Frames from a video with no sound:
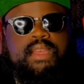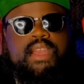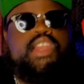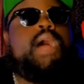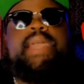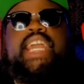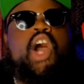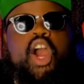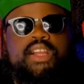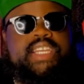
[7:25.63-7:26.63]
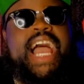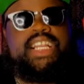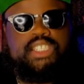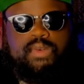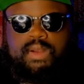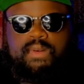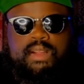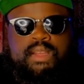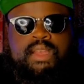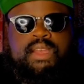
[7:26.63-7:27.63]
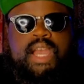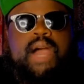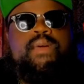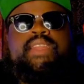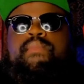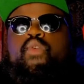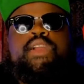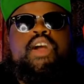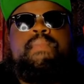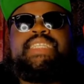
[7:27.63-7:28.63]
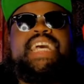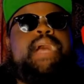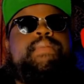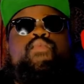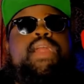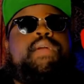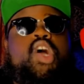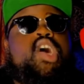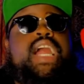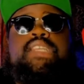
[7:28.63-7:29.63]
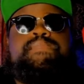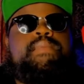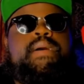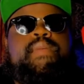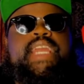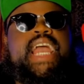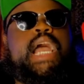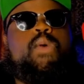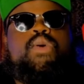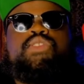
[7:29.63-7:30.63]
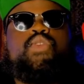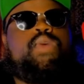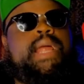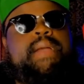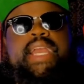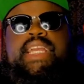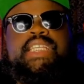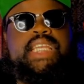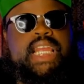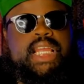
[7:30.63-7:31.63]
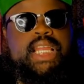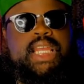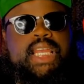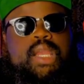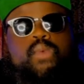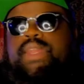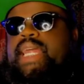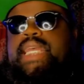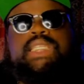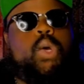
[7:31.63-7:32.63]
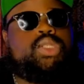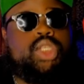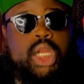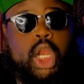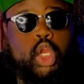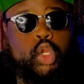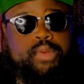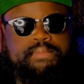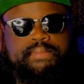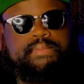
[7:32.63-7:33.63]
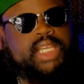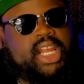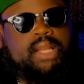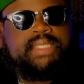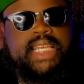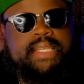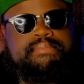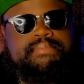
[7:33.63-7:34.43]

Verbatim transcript: Y'all make it hard not to want to work. I'd rather work all my time and when I'm gone, I spend my money how I want to when I'm out here chilling, whether that's going to the club. You know what I'm saying?